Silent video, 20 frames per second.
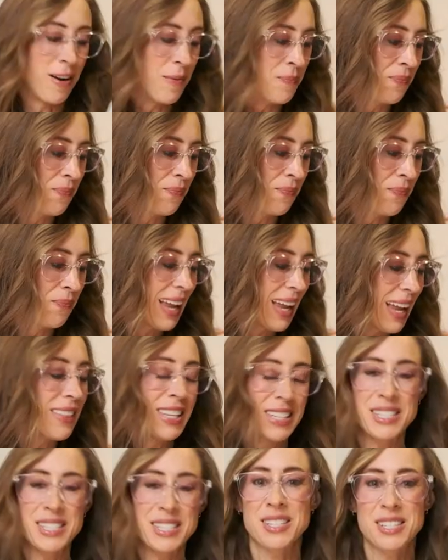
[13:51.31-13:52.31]
Um,
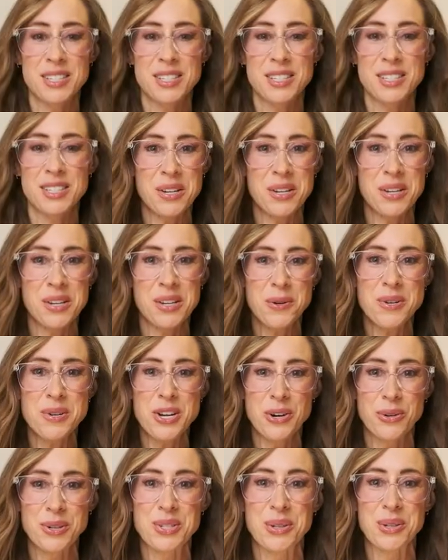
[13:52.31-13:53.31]
it, this is was a few
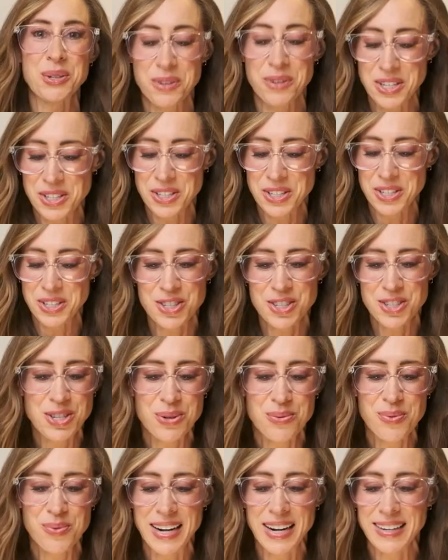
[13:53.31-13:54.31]
years of research
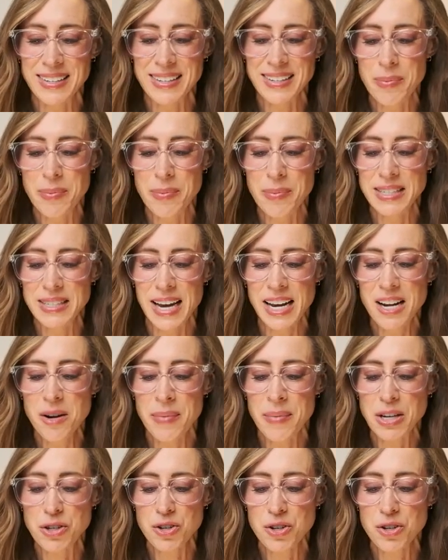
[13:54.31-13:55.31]
into writing day by day
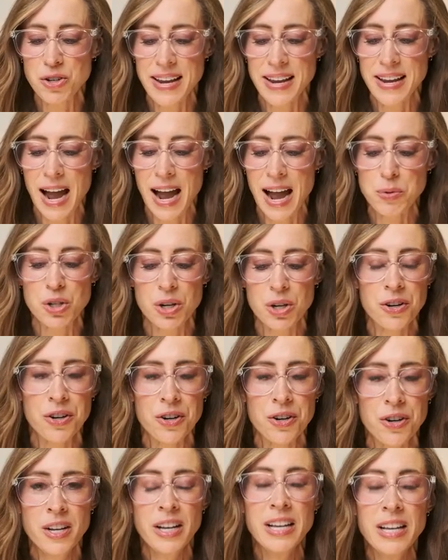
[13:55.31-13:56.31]
to make sure I
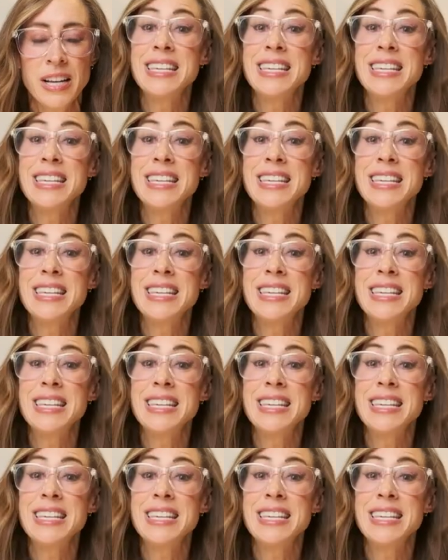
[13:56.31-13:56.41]
captured